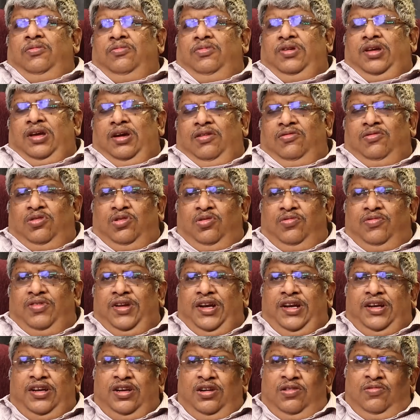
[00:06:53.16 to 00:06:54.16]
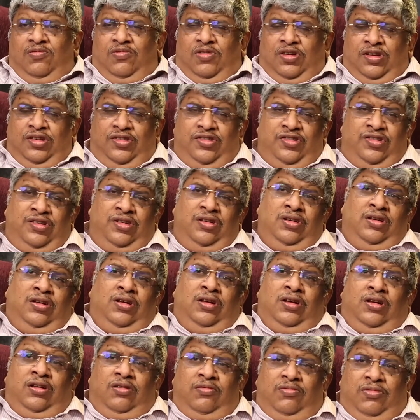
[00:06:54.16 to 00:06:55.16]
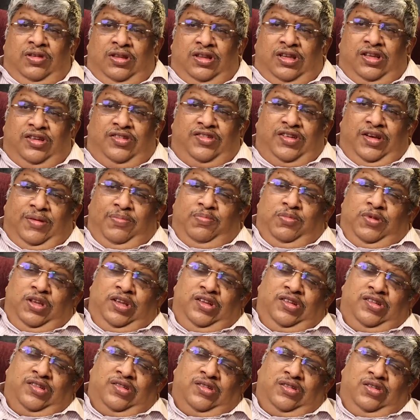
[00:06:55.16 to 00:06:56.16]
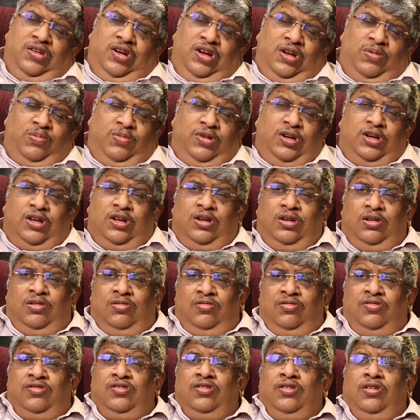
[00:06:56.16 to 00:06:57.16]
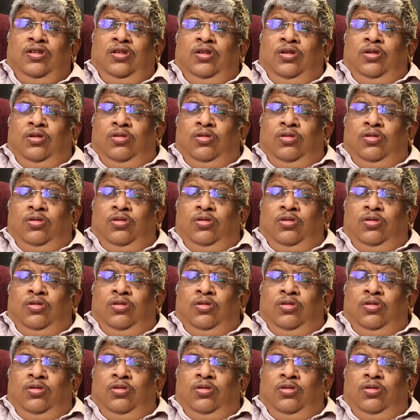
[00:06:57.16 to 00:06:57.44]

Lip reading: we have to wait and watch when the Japanese government announce